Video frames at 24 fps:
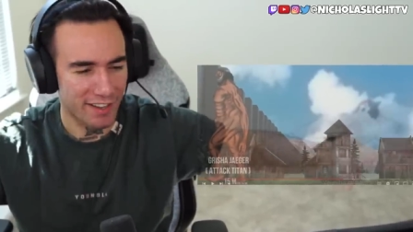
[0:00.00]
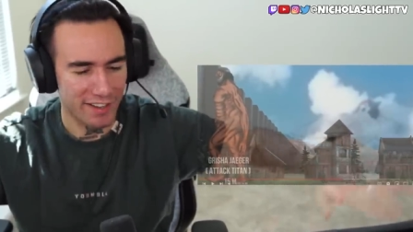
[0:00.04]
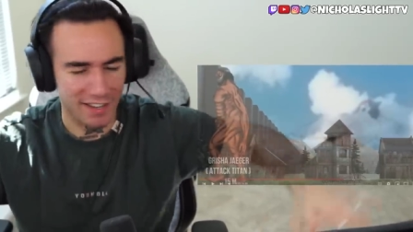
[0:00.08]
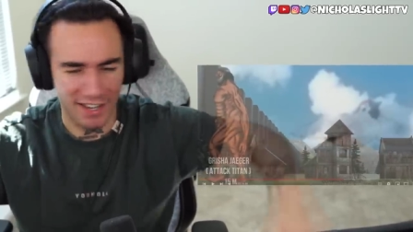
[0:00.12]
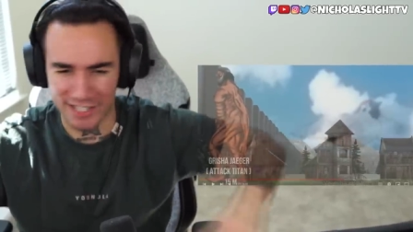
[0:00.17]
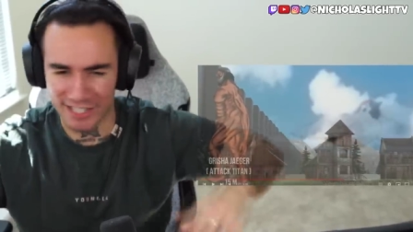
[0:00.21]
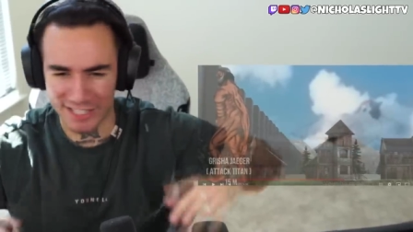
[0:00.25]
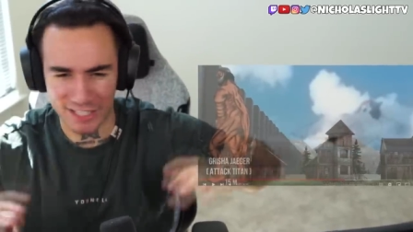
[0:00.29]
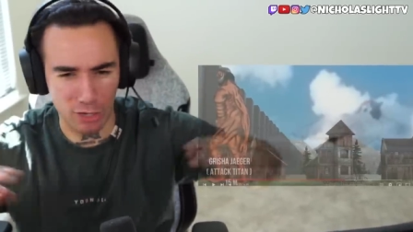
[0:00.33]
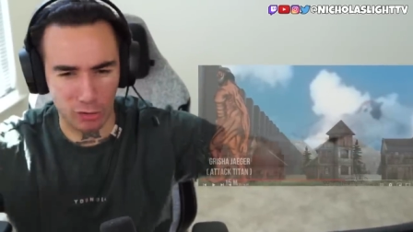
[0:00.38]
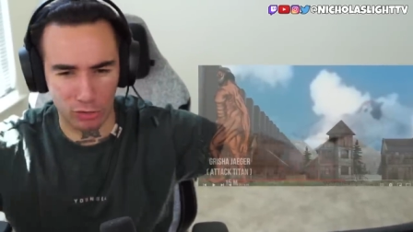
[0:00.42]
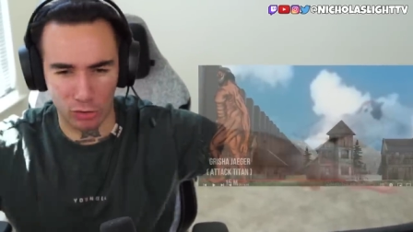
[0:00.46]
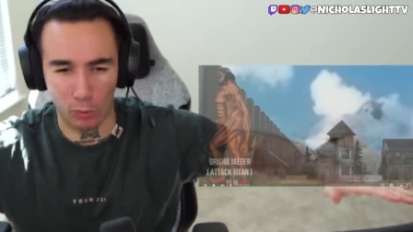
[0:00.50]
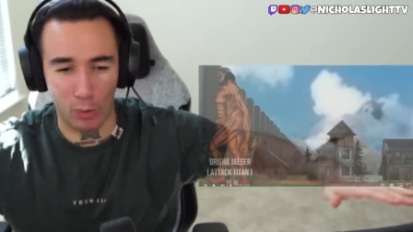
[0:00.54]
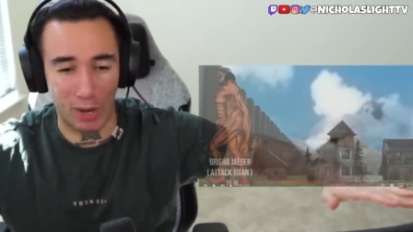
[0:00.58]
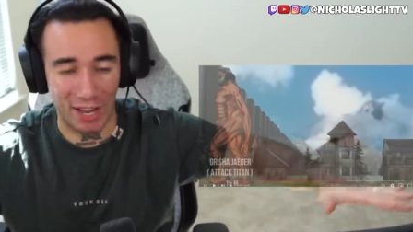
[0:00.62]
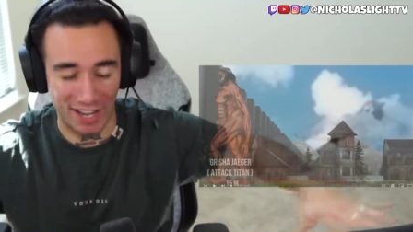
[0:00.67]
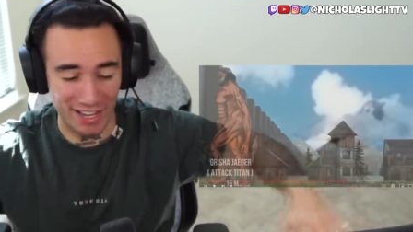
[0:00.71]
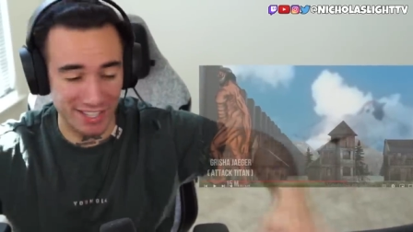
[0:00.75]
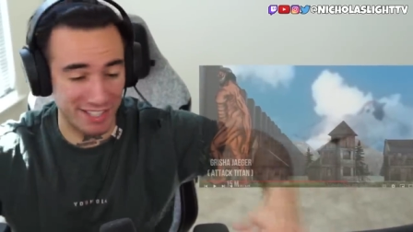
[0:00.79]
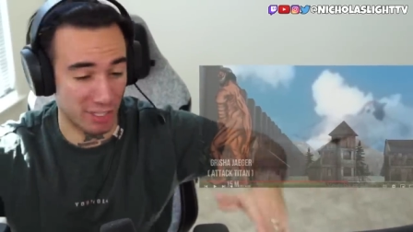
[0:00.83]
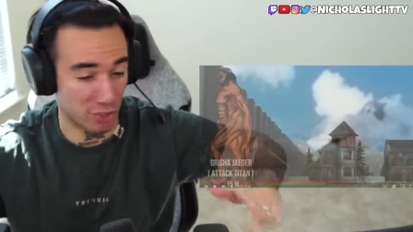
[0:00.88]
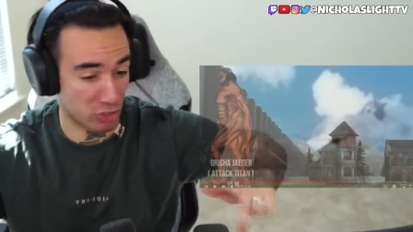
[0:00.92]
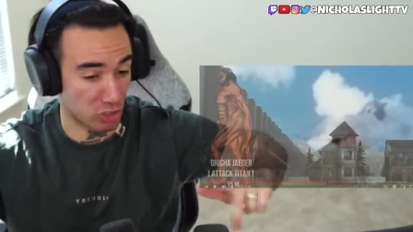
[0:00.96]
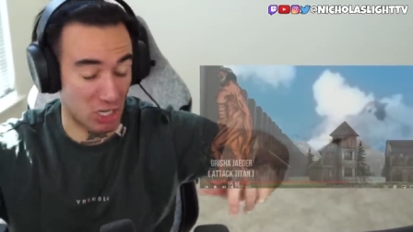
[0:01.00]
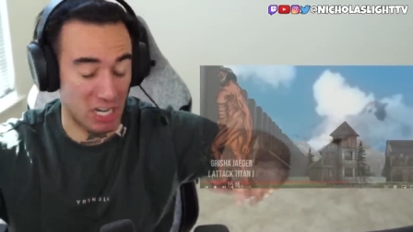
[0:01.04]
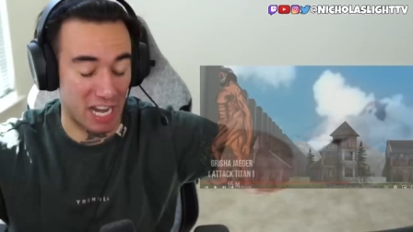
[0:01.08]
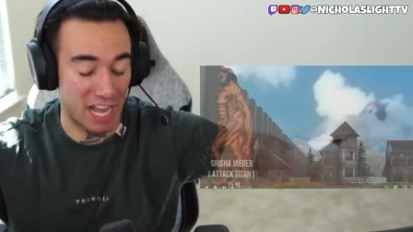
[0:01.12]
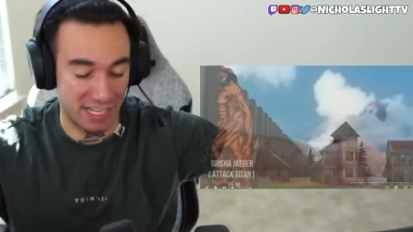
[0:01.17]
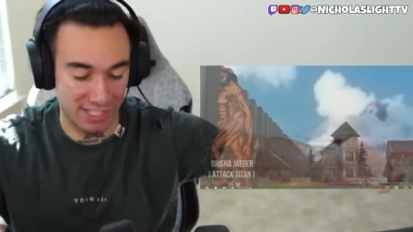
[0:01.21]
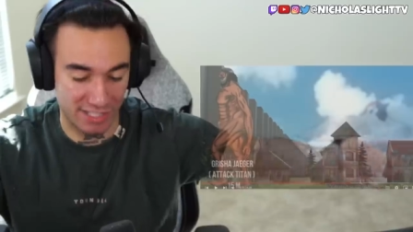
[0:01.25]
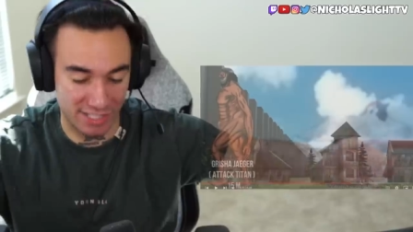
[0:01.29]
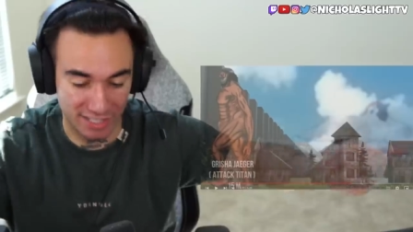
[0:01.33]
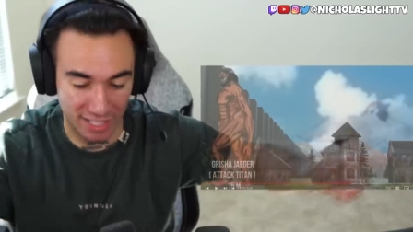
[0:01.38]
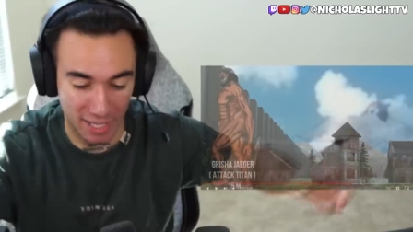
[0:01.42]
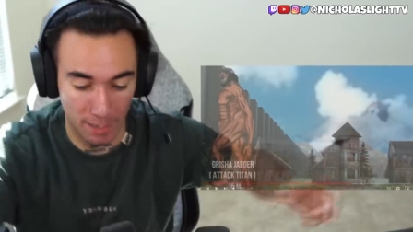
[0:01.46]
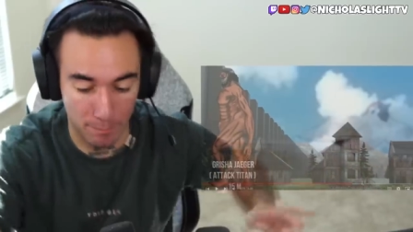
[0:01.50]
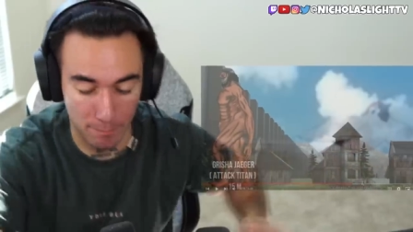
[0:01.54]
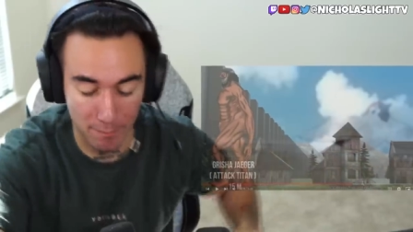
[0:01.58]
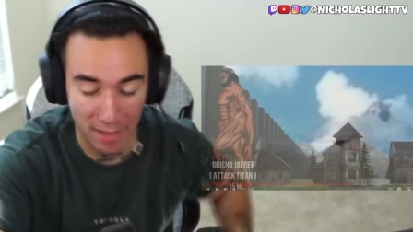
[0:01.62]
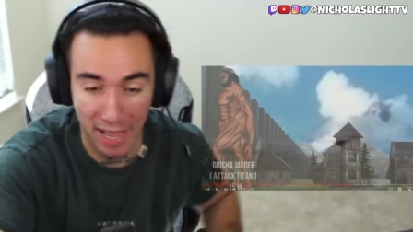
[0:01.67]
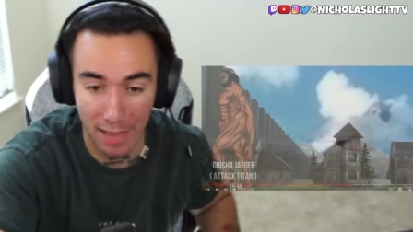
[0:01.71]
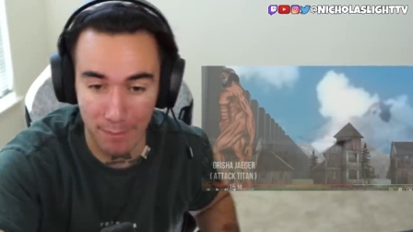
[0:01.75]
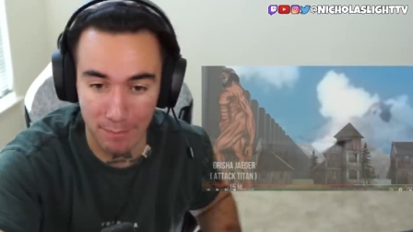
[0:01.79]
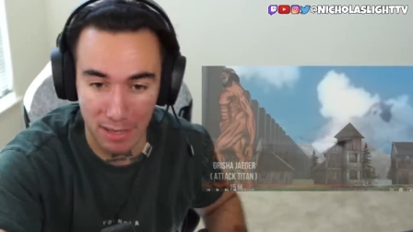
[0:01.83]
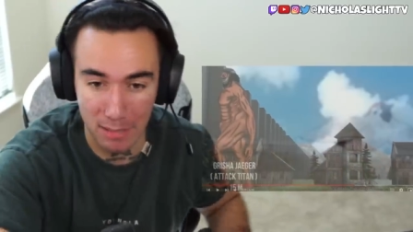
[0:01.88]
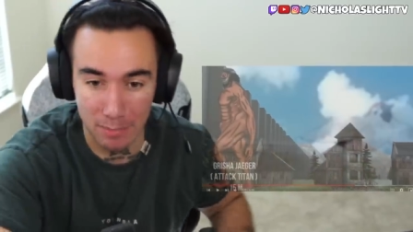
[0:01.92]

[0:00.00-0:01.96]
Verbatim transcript: That's the only way. That's the shit I skip, man.